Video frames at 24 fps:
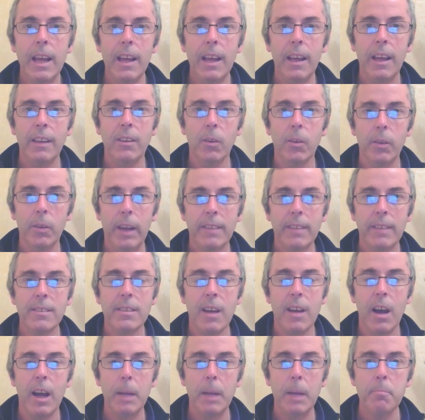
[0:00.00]
Until next
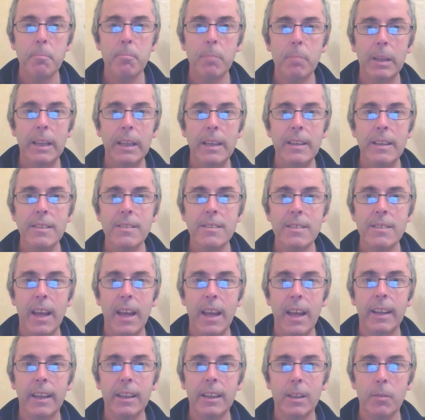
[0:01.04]
time, please
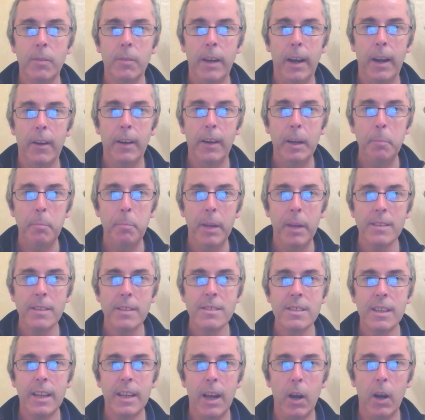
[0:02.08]
take the very
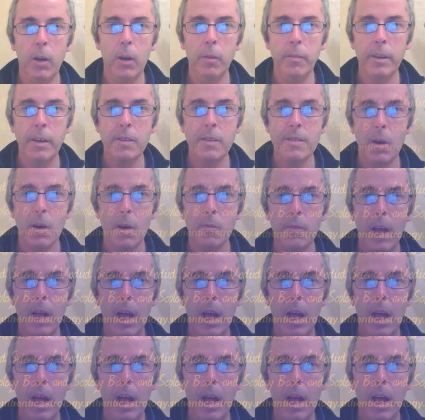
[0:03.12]
best care of yourself.